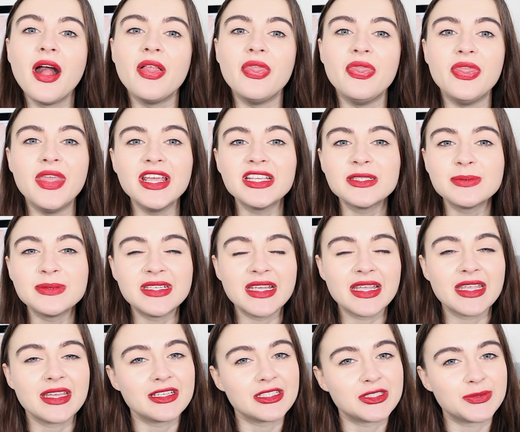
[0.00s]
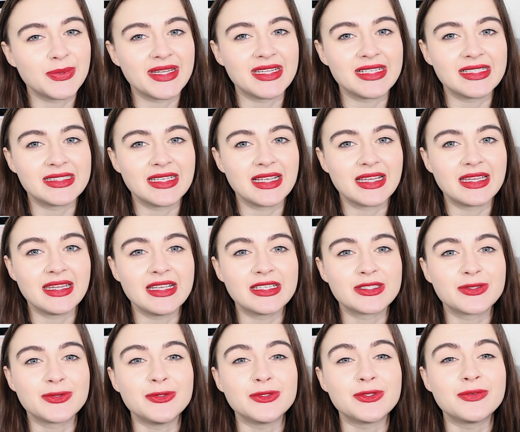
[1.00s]
This particular sweating
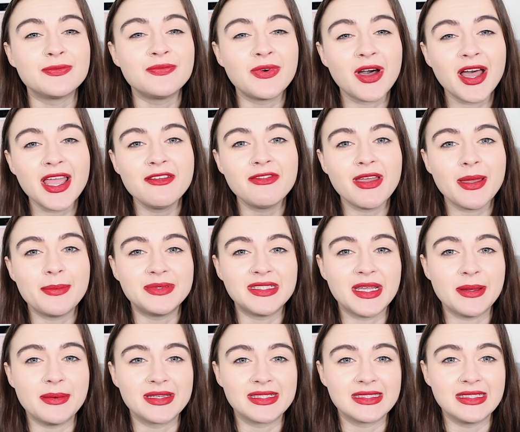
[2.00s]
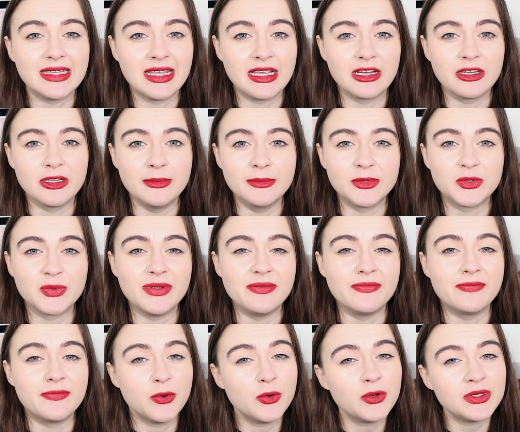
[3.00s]
sickness caused five epidemics in England between
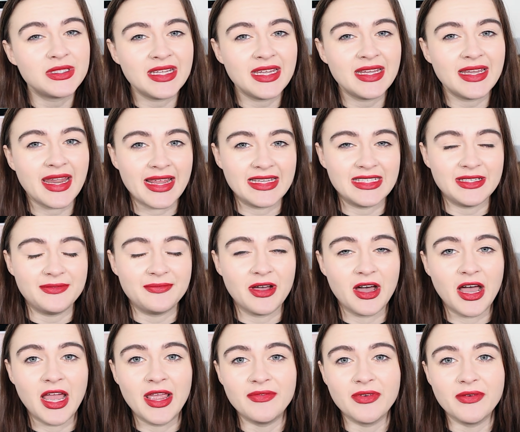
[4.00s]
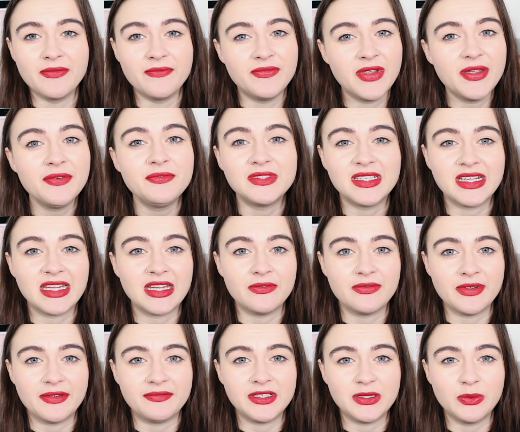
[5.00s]
1485 and
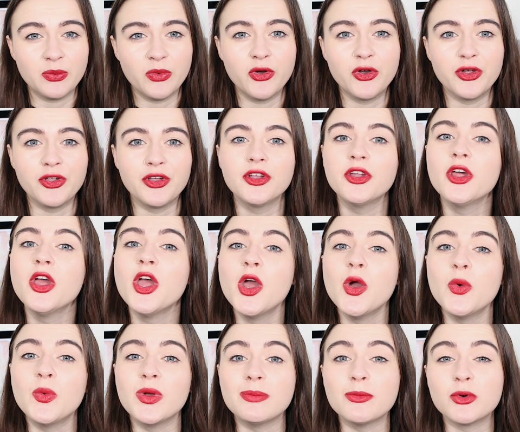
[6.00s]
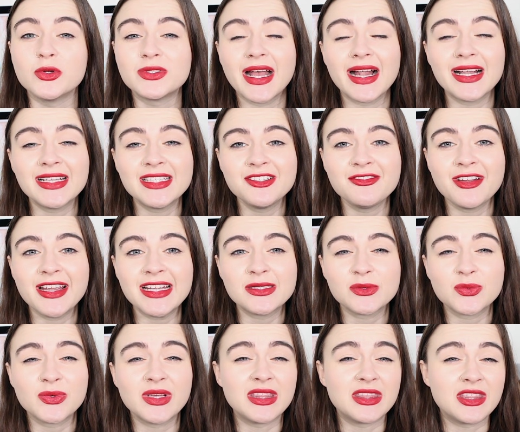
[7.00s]
1551, with mortality
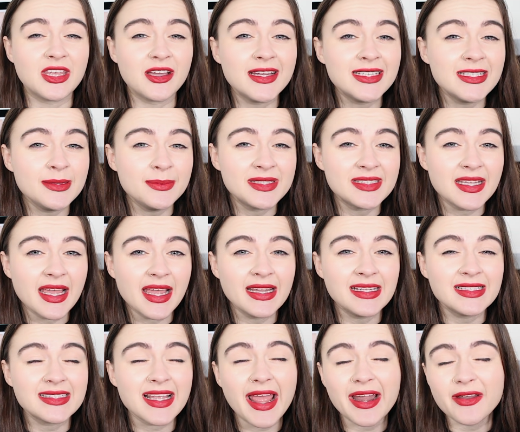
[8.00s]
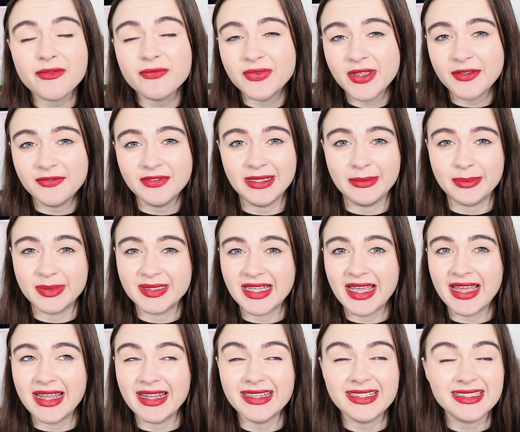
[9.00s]
rates between 30% and
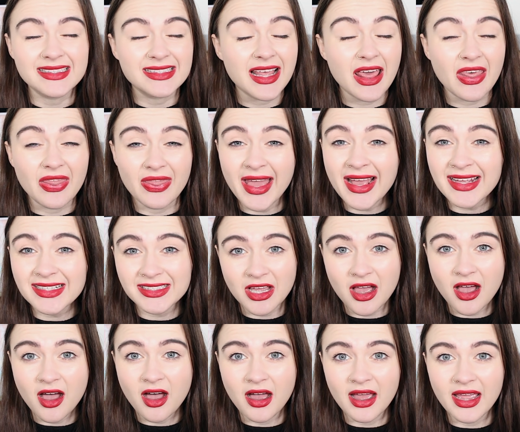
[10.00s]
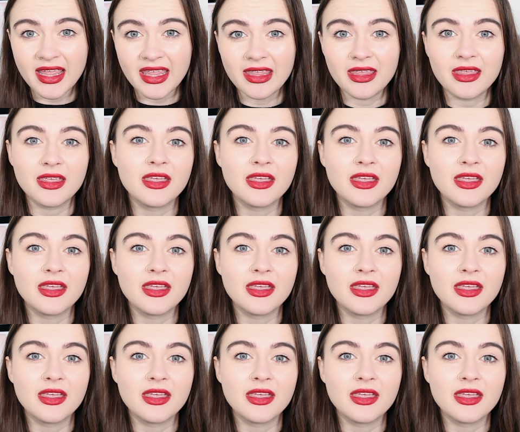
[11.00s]
50%. That's high.